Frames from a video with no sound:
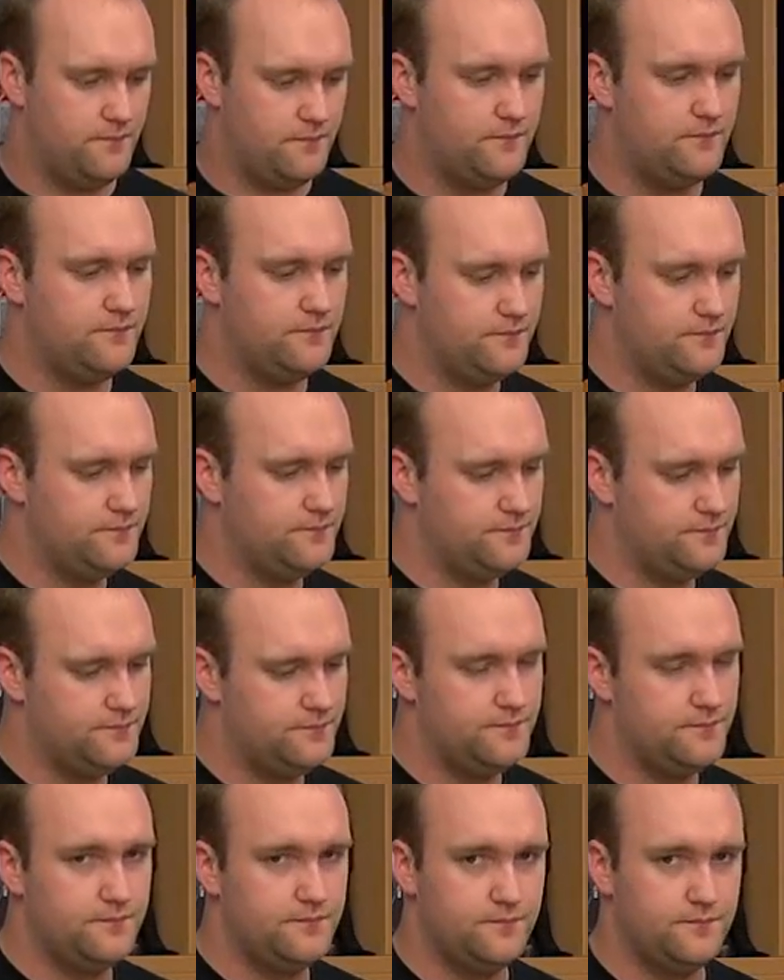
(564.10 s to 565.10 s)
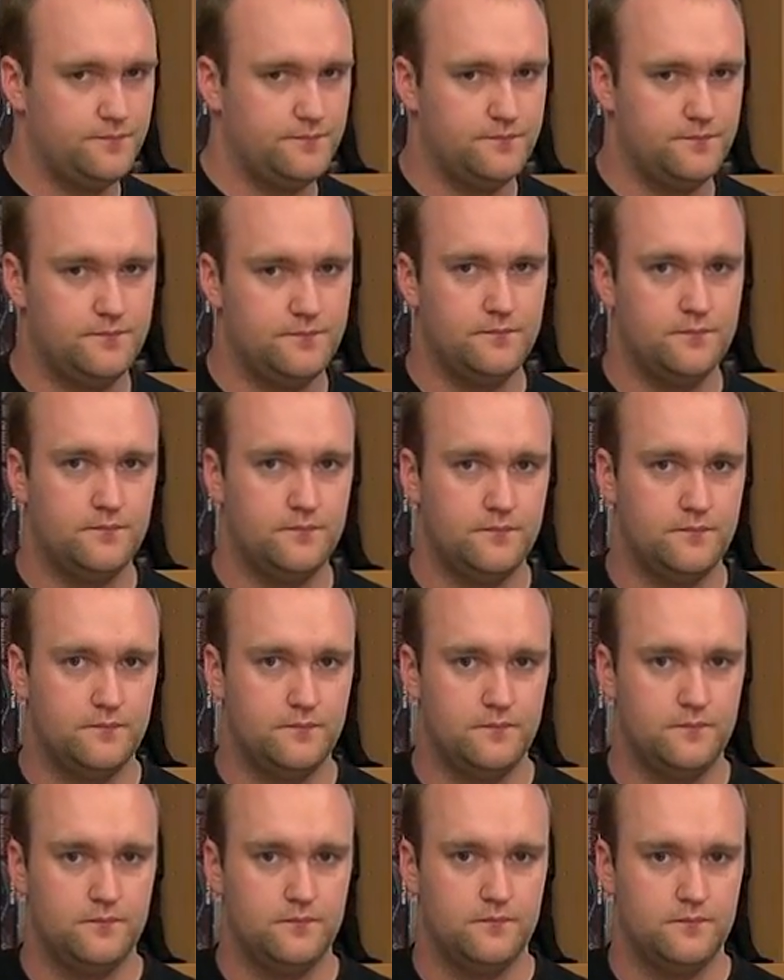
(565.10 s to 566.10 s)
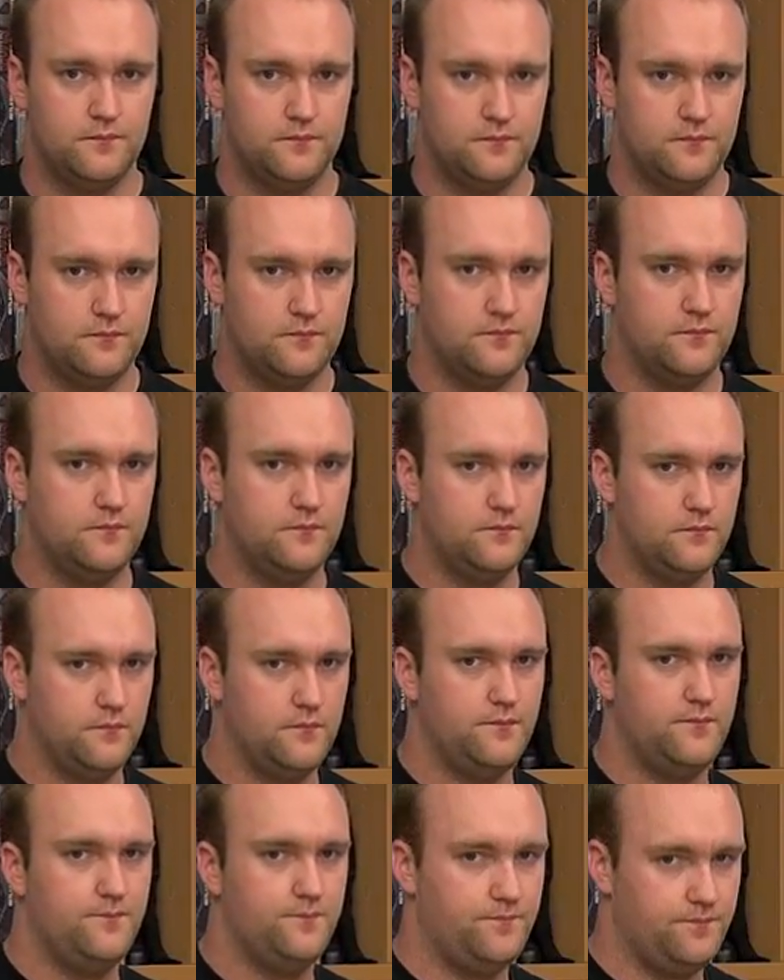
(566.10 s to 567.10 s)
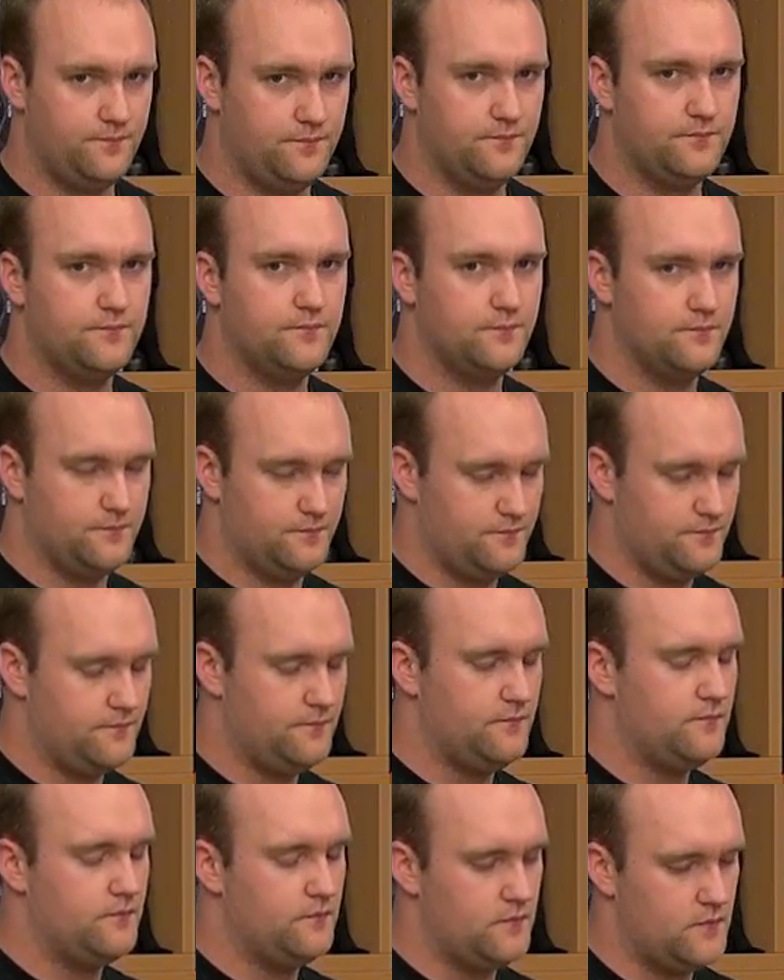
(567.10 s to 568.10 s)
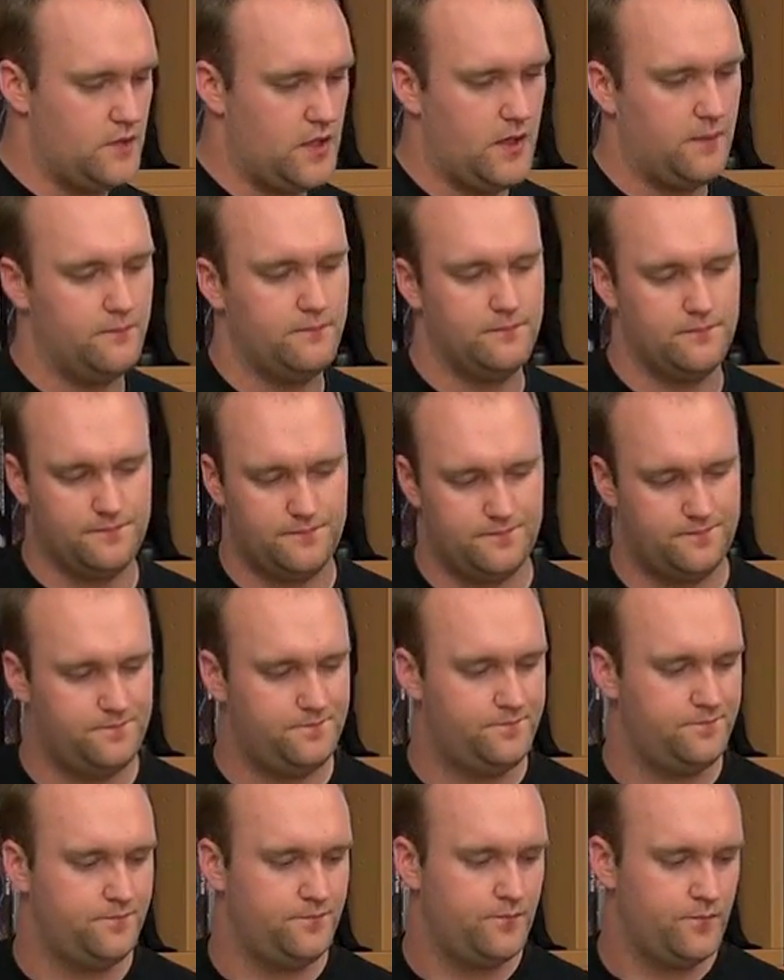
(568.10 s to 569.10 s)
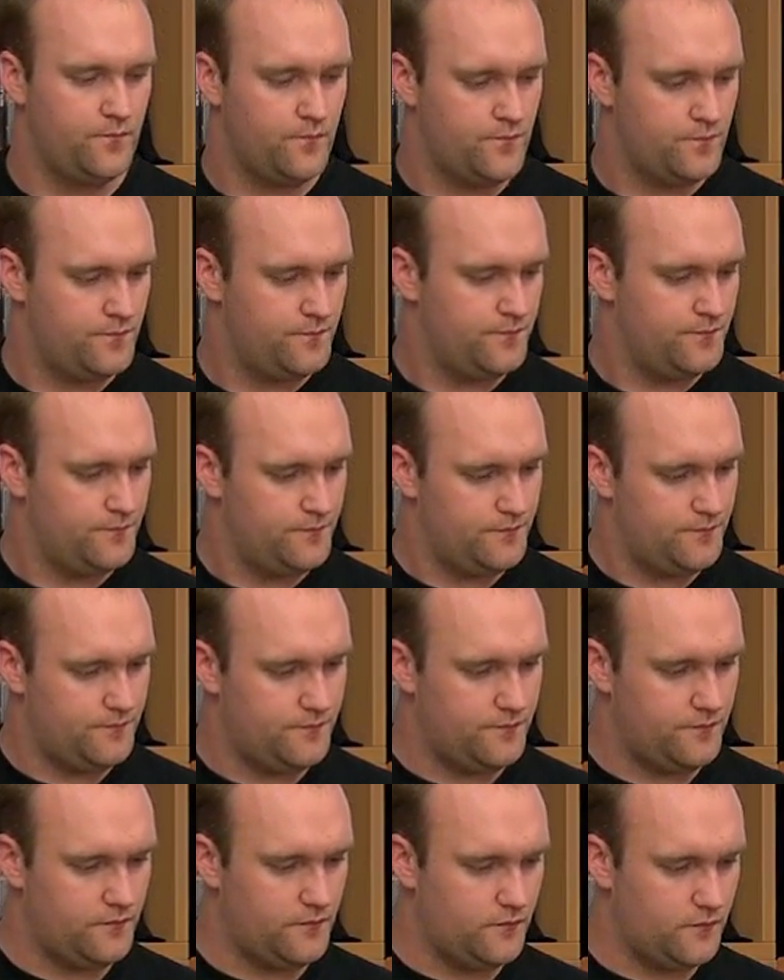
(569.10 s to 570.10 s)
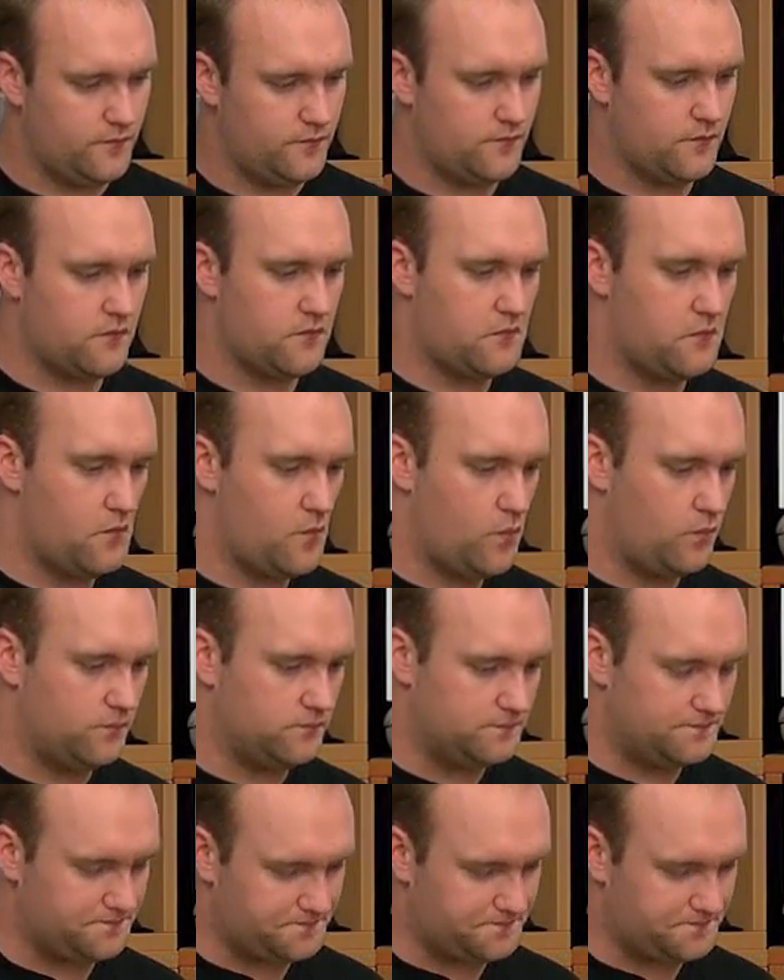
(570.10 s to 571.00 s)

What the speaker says: [no speech]